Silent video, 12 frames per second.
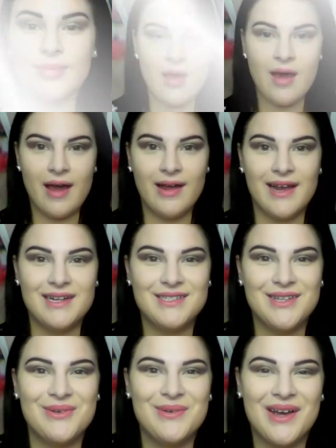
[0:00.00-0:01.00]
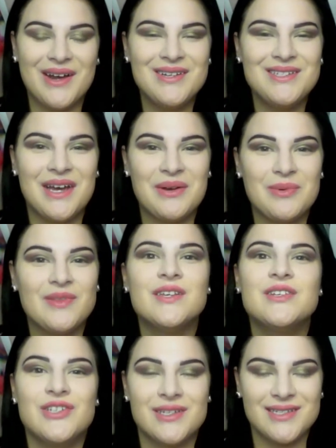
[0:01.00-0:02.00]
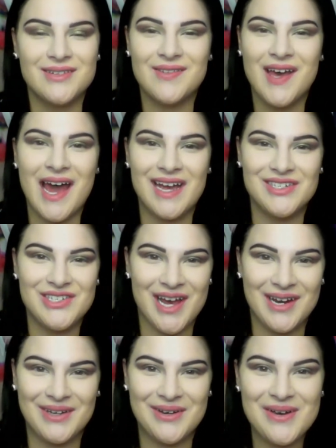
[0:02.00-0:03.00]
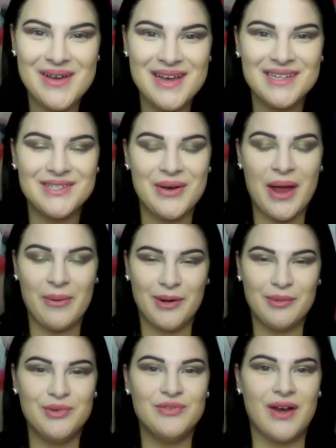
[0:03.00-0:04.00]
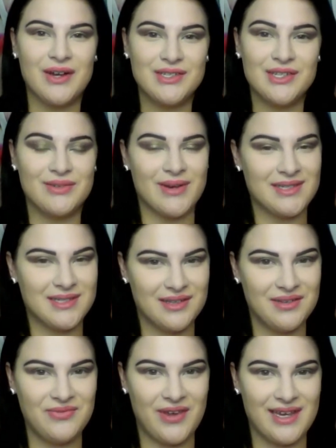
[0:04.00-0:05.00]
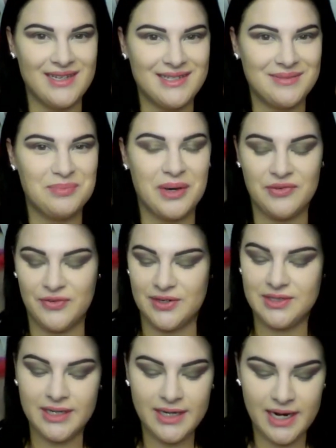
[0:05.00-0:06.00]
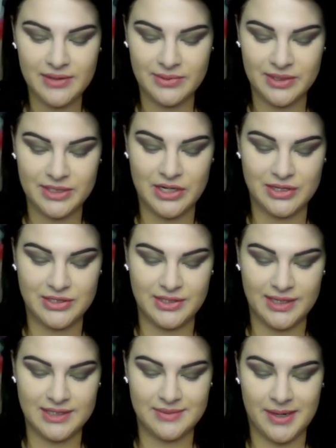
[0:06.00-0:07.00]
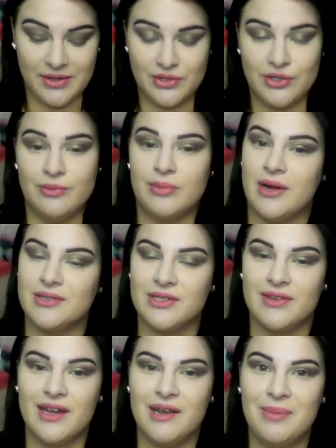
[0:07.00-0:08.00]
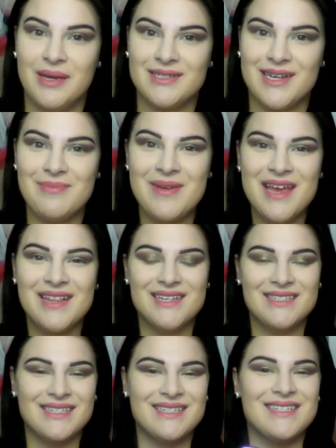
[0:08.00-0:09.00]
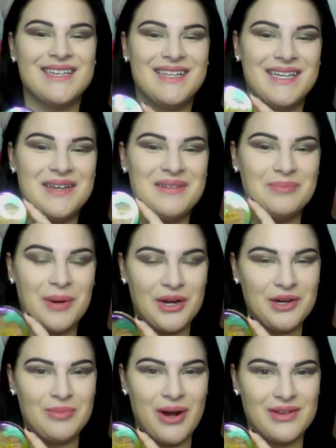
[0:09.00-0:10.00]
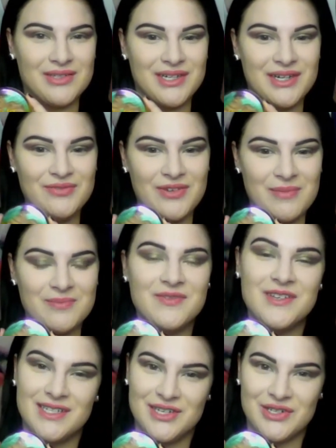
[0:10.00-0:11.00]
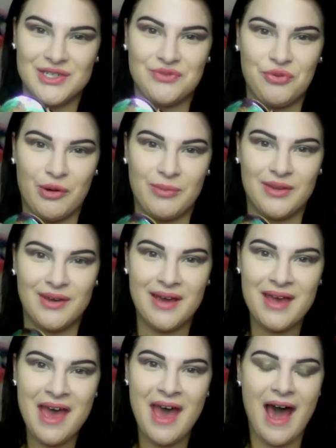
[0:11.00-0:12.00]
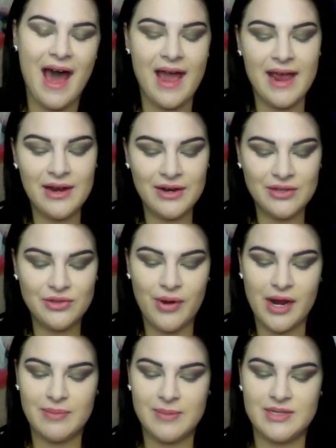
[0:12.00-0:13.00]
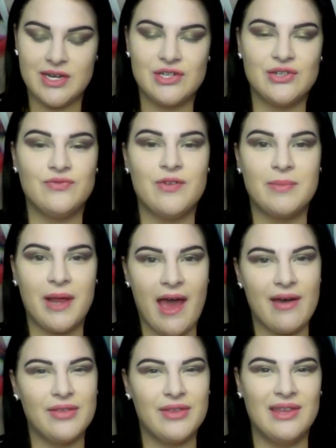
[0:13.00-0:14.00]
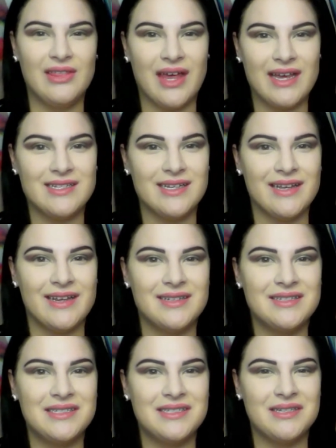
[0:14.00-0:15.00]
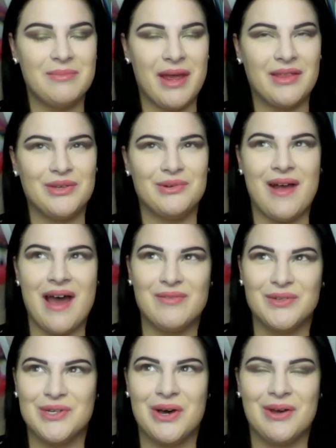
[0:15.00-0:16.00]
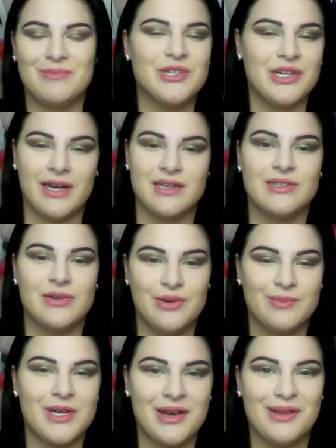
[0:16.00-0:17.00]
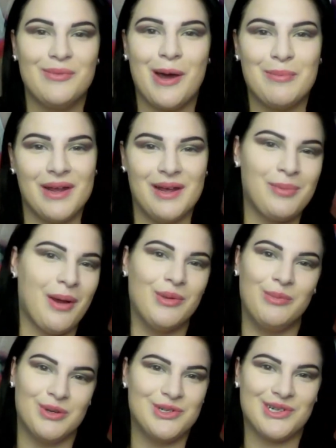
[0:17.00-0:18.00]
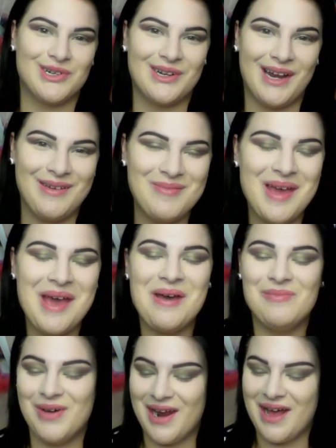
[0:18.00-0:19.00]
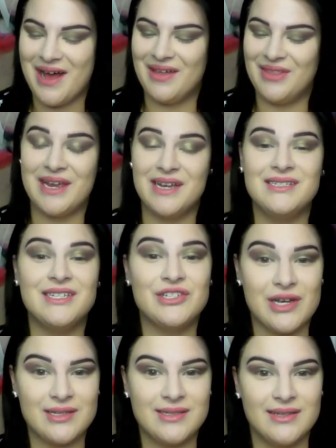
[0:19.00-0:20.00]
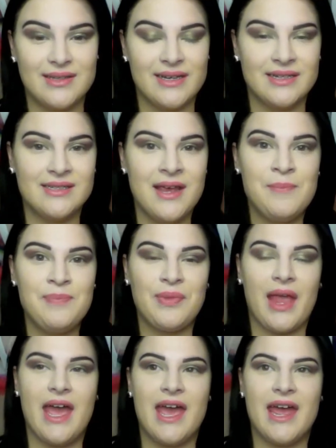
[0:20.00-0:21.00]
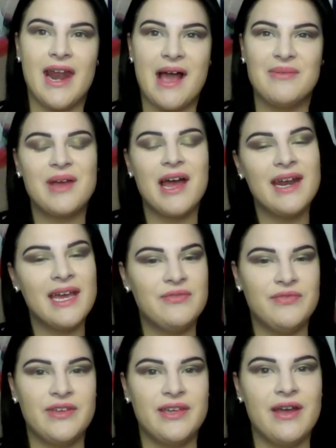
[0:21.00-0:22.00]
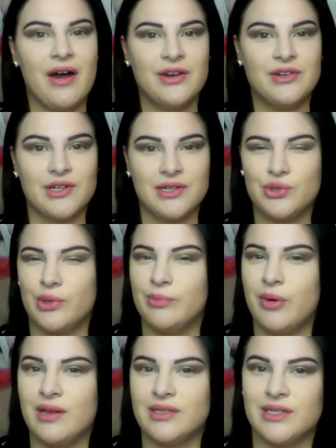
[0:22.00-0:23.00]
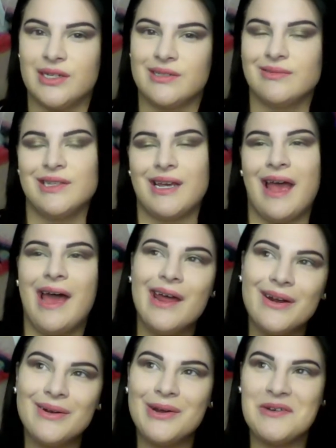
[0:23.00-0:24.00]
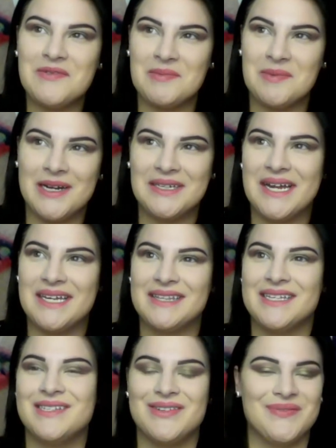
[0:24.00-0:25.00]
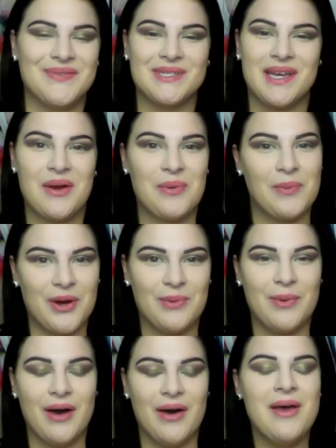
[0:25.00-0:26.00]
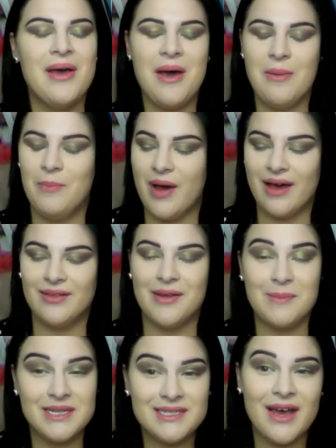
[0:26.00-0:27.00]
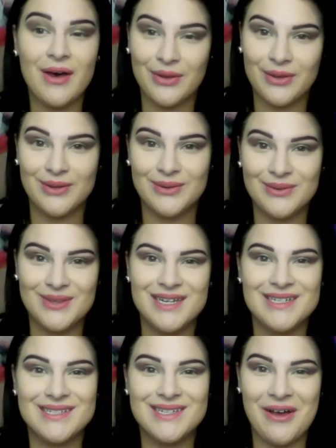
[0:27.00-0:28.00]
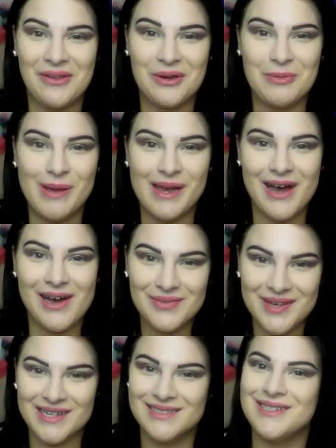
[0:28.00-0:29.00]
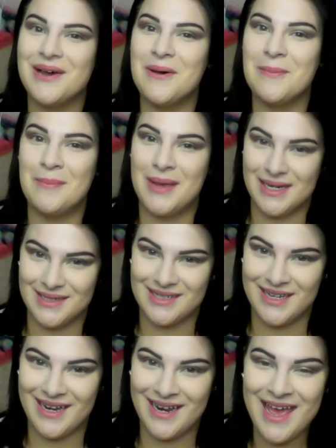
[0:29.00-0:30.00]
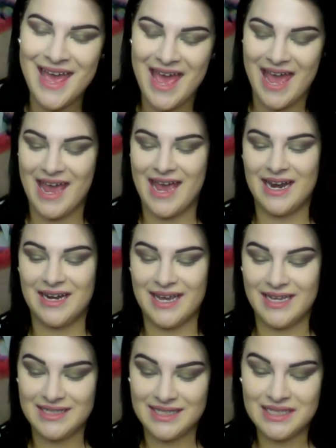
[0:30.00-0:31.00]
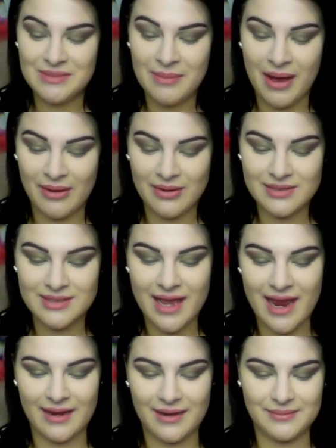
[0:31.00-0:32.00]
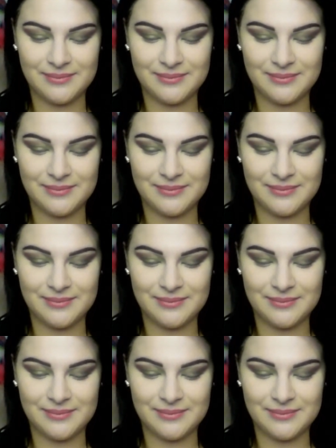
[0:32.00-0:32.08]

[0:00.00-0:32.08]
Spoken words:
Alright, so we are done with the gist of the eyeshadow, so I want to move on to the rest of the face, but first I kind of want to talk to you guys about the new bronzer that I picked up. This is the Butter Bronzer from Physicians Formula. I heard the recommendation from Kathleen Lights and Samantha Ravindal. I'm sure you guys know who I'm talking about, but I probably butchered her name. But they suggested this, and I'm kind of iffy on drugstore bronzers. I was like, I don't know if I'm going to like this or if it's going to work well, but let me tell you, this color payoff is amazing. And it smells like,